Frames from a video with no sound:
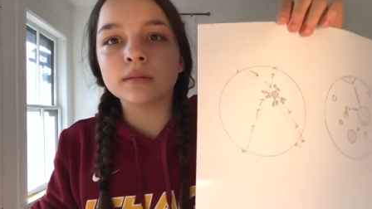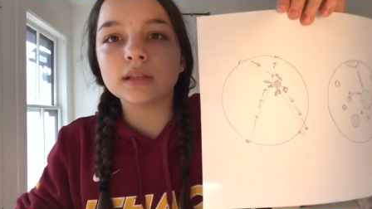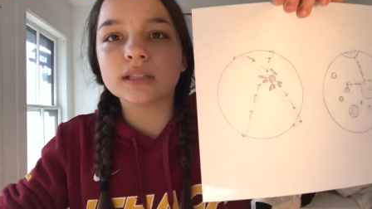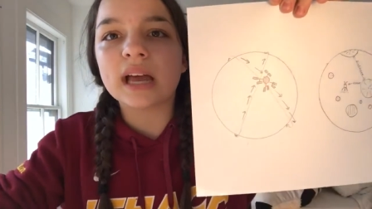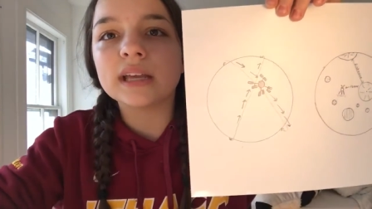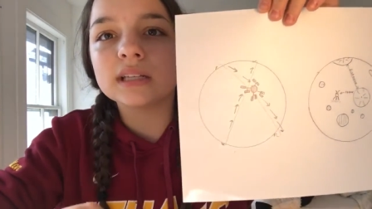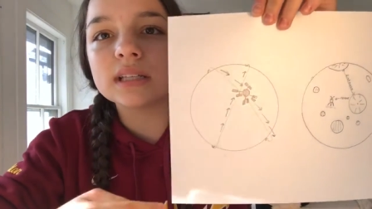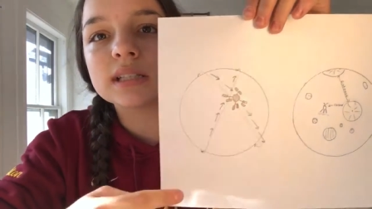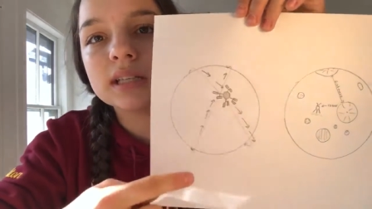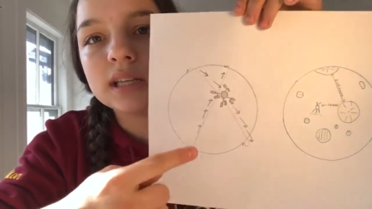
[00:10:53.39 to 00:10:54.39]
the
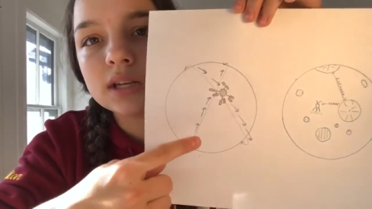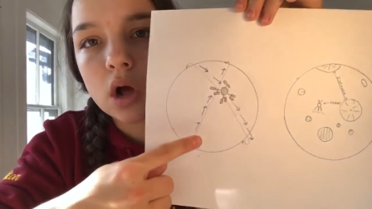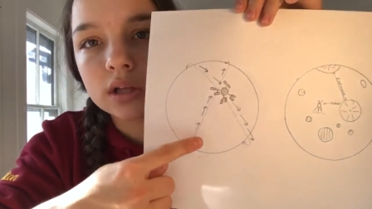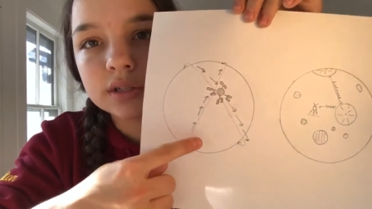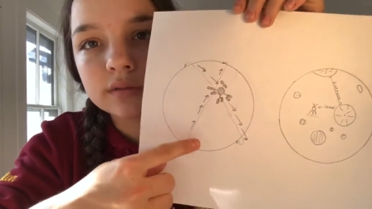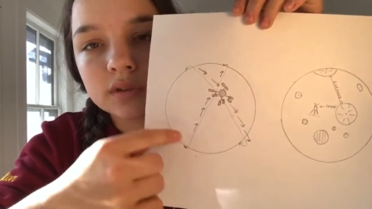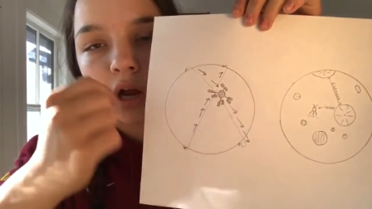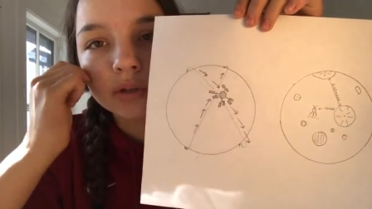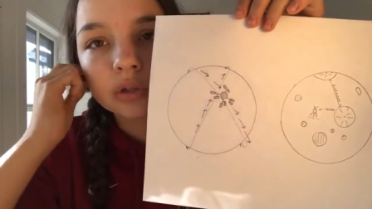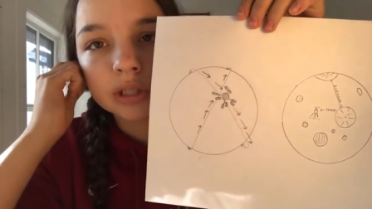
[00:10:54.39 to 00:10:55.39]
scientists need knowledge of
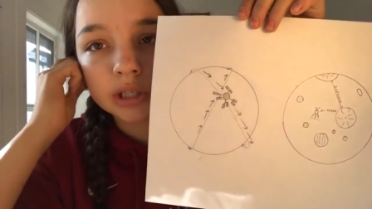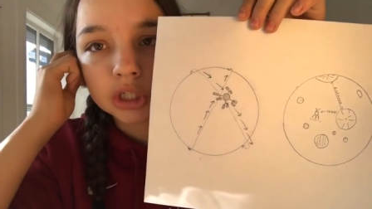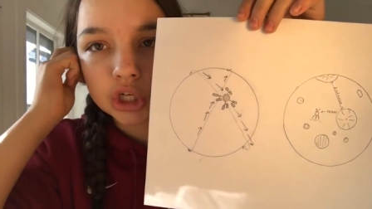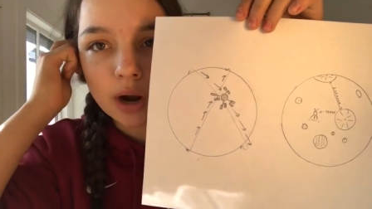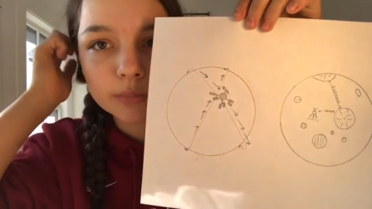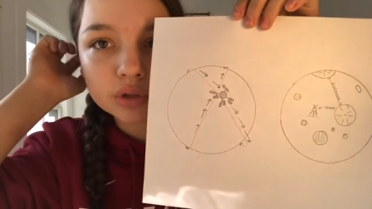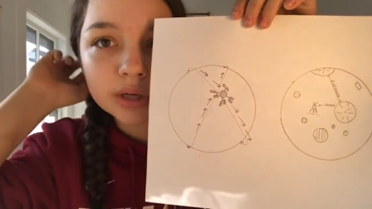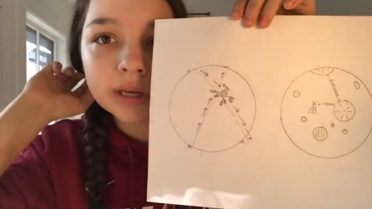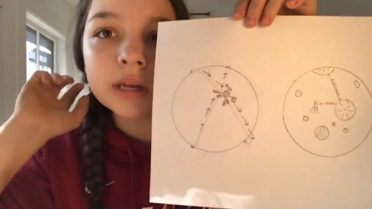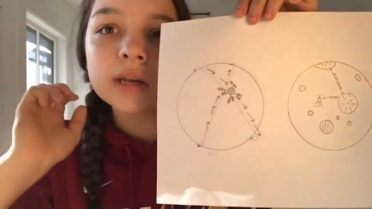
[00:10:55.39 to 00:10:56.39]
non-Euclidean
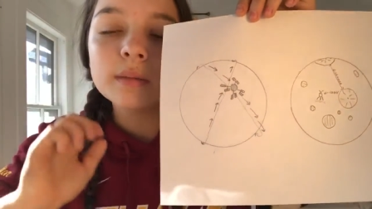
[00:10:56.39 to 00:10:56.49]
geometry